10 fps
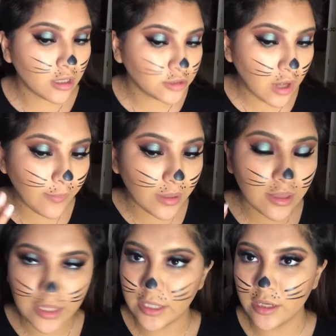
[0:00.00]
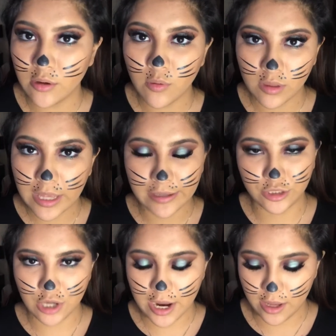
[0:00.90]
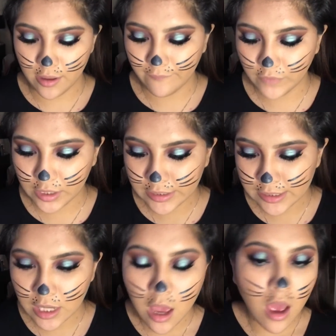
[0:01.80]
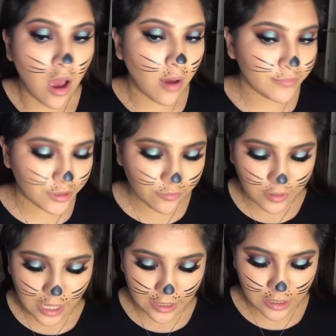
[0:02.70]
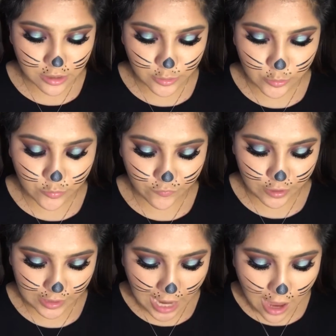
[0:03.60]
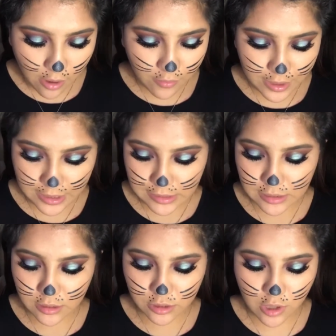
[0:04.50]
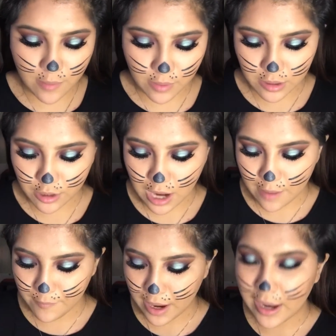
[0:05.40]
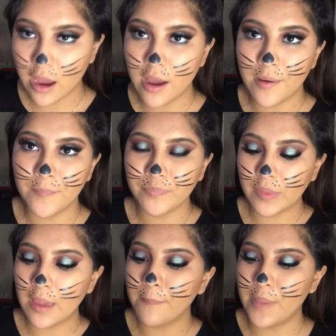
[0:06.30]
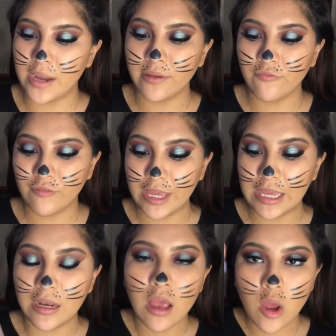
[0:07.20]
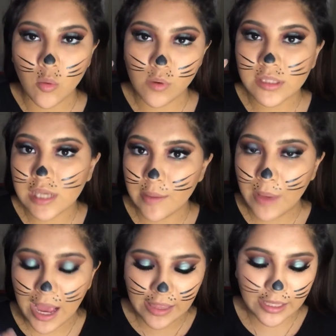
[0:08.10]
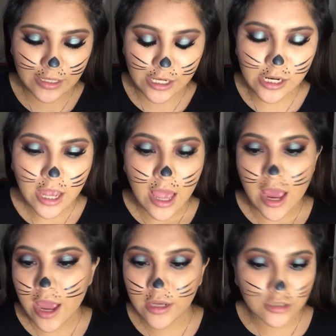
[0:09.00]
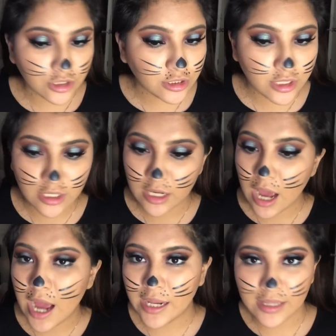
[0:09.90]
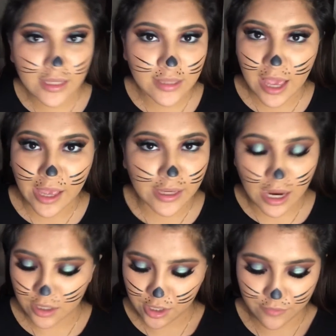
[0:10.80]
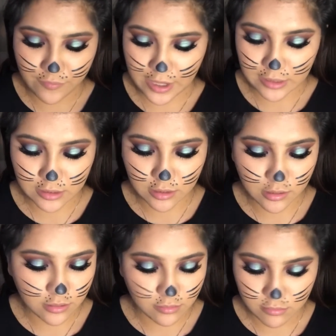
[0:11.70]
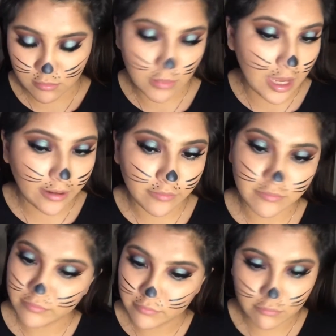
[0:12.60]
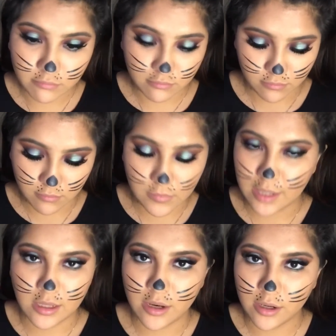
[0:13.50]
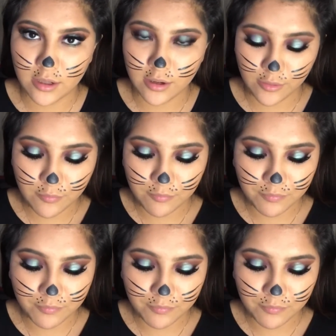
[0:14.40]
So I'm gonna let it like dry up first. So what I can do for now is, so I'm gonna grab my Benefit What's Up highlighter, and you're just gonna highlight the heck out of your face. Like, that's how you're gonna do.